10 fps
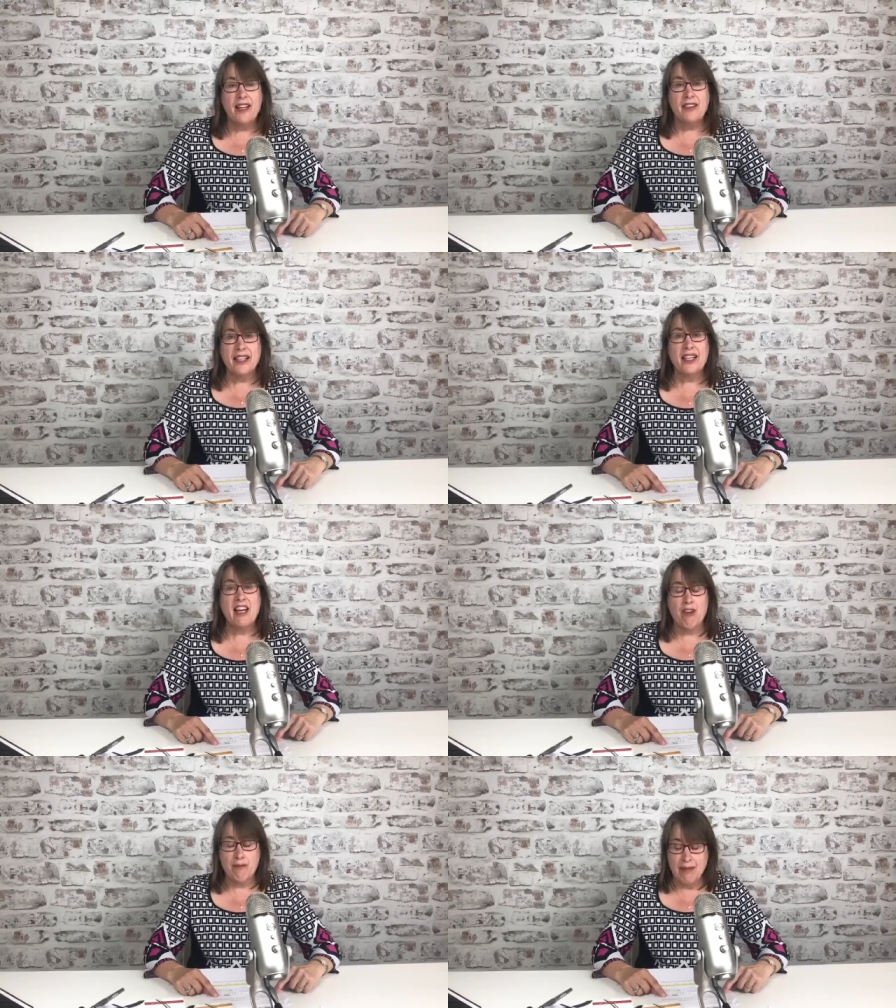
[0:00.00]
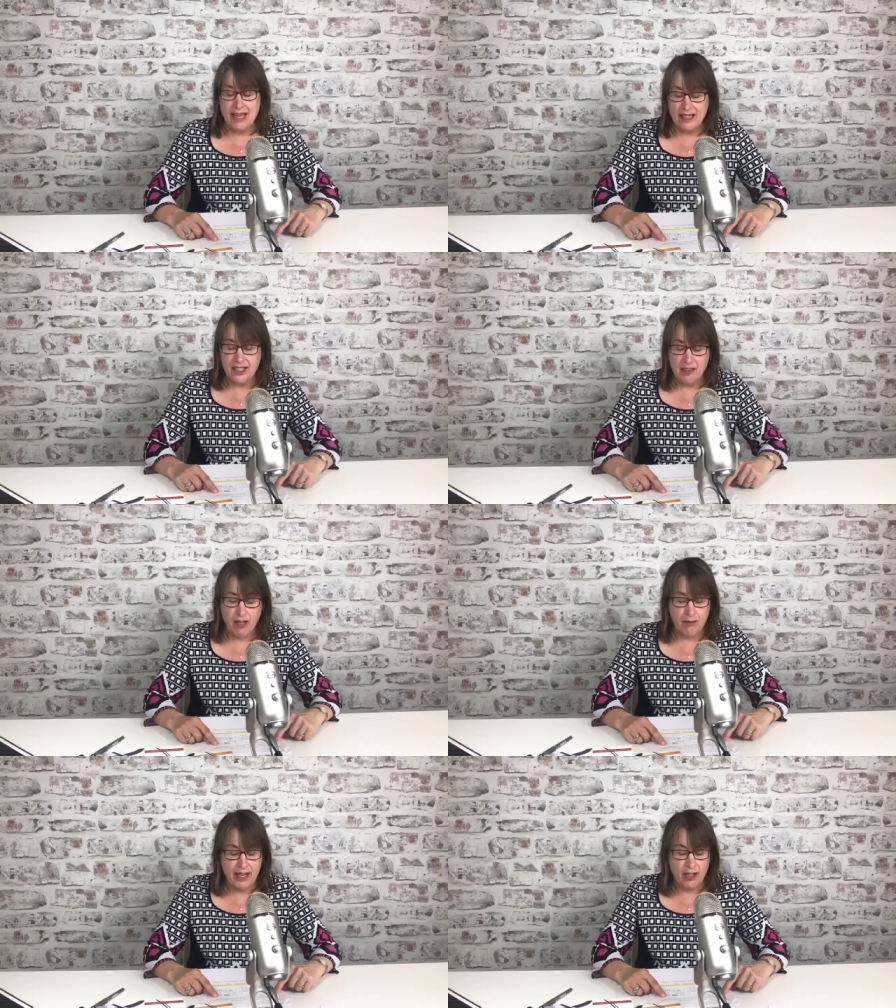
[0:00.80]
That could have a massive
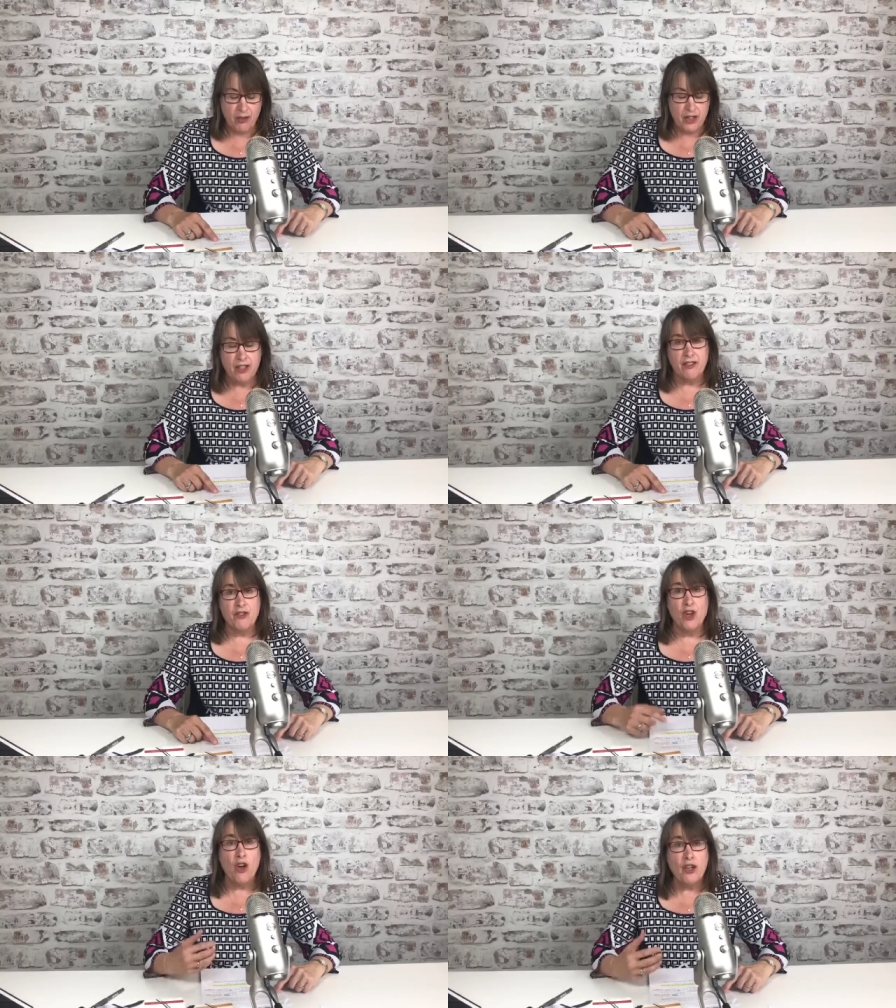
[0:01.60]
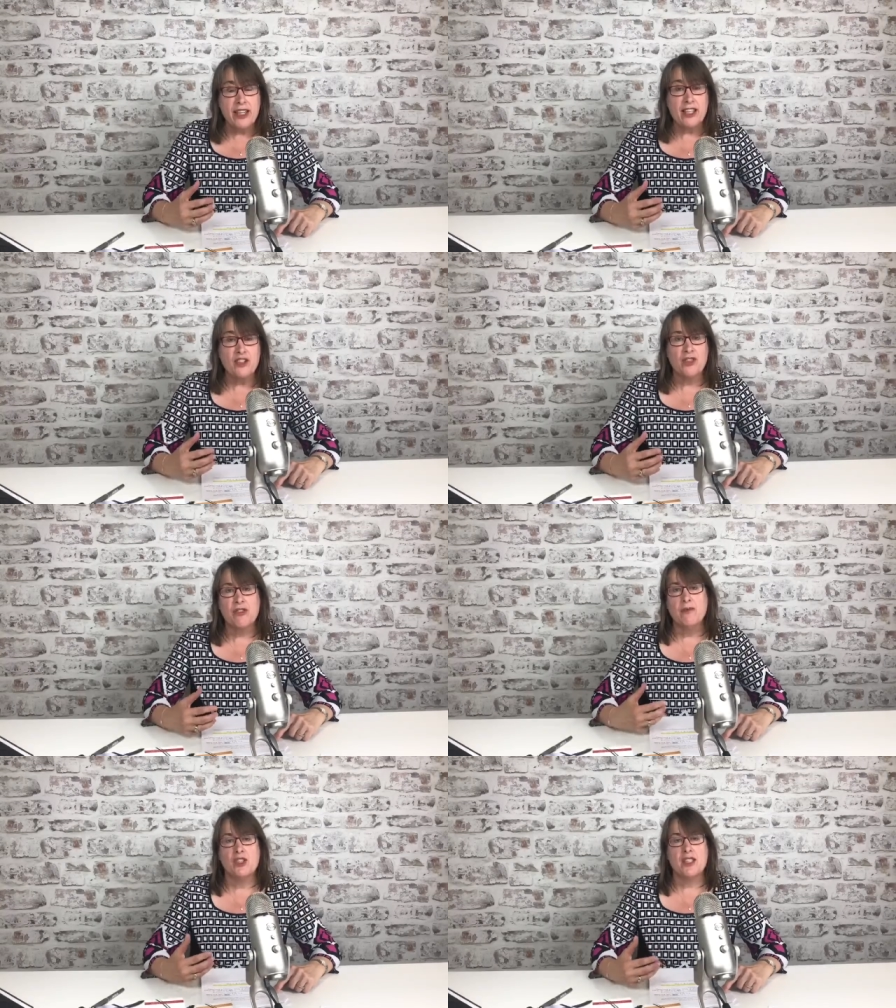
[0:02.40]
amount of knowledge
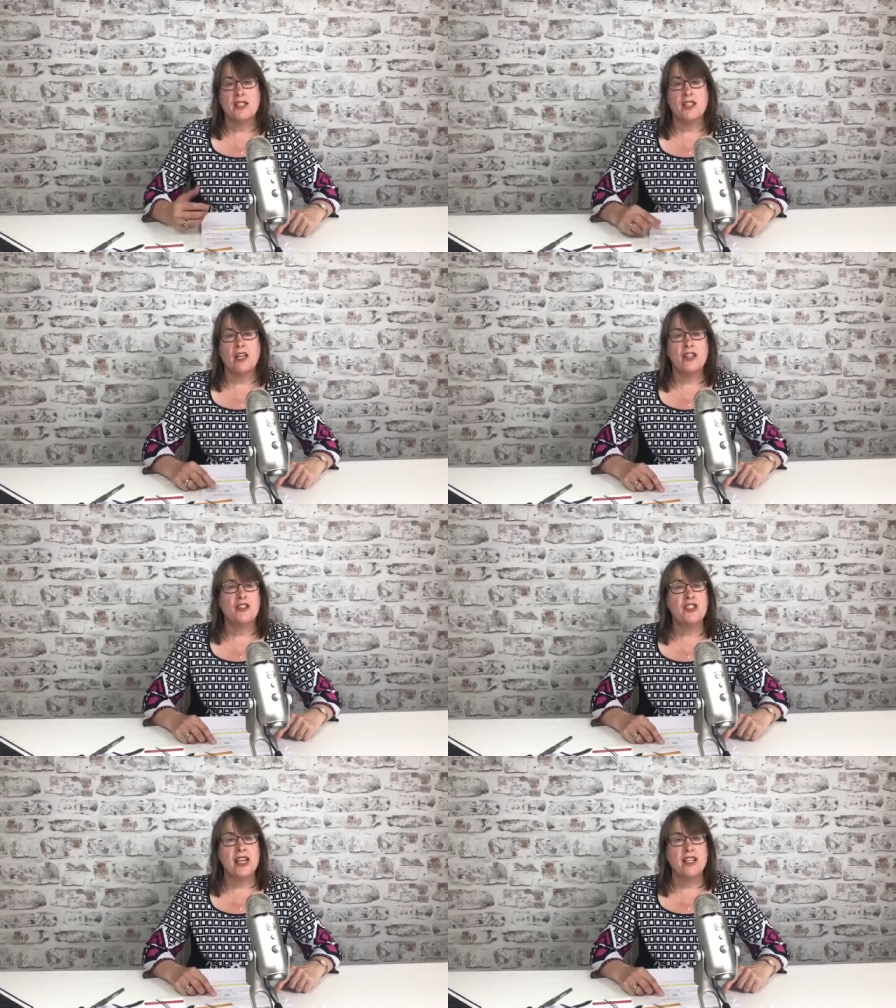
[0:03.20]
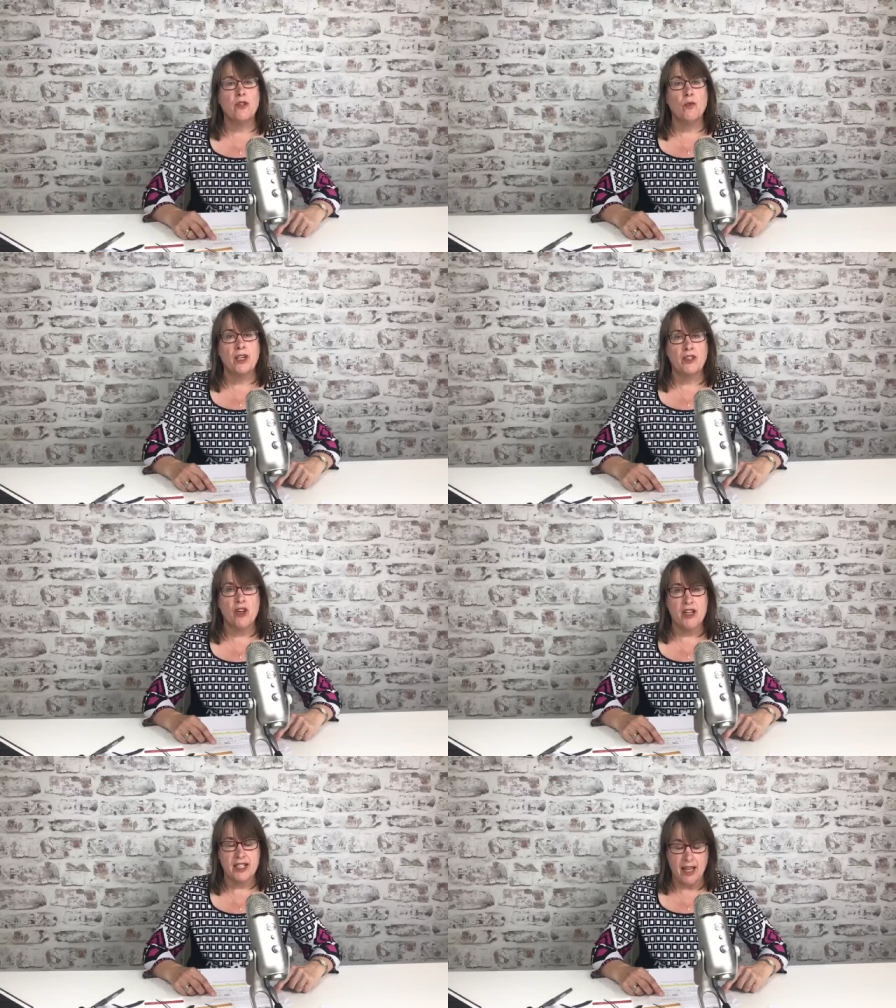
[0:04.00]
from just understanding one
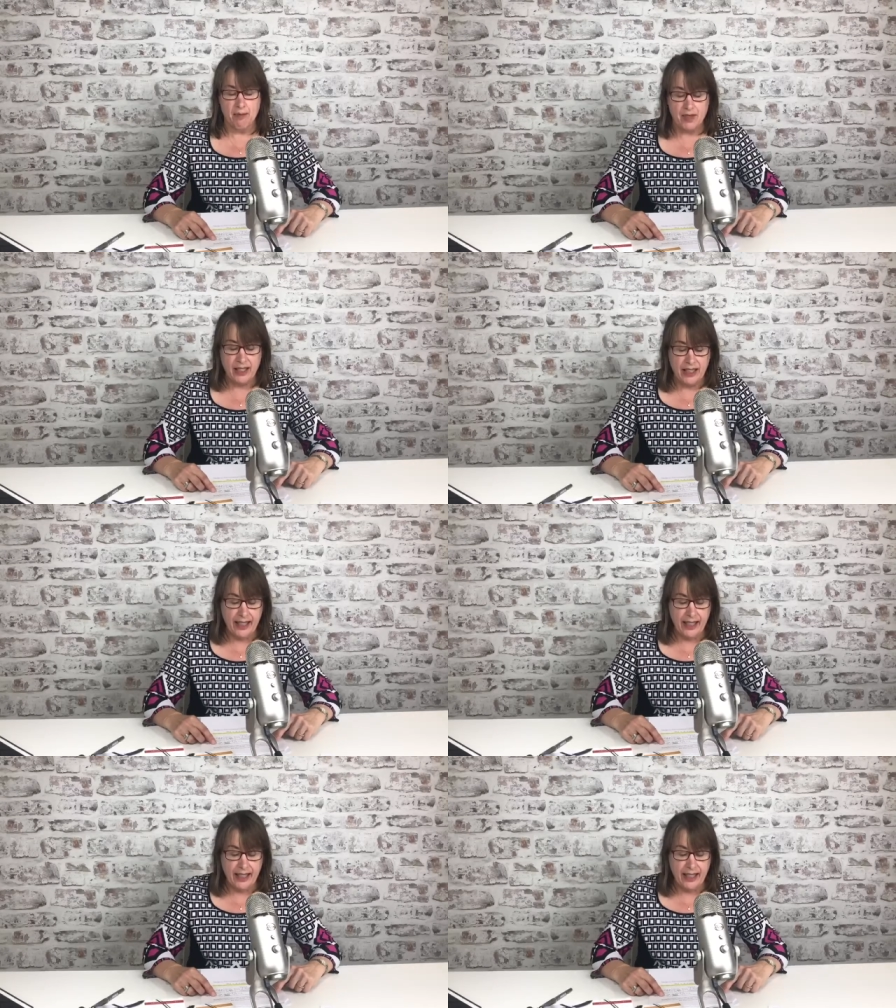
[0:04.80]
concept.